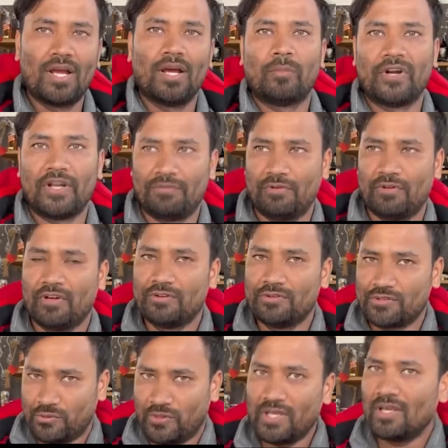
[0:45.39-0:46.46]
But if you want to do
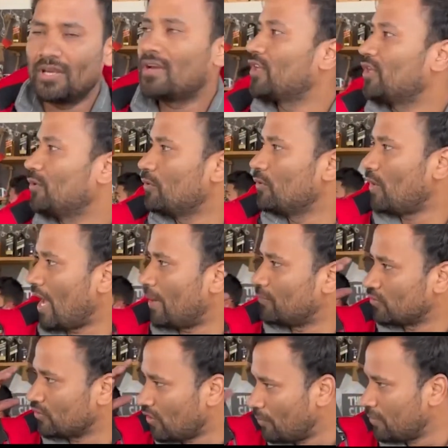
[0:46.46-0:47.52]
swing, you have
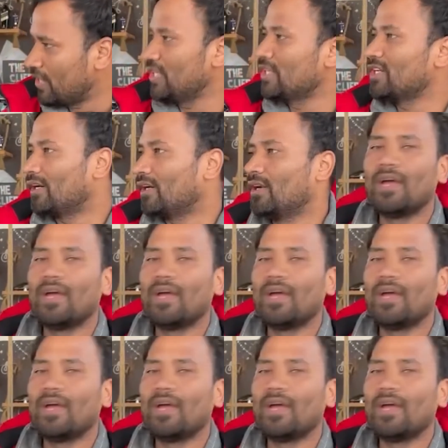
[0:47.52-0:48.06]
to come here.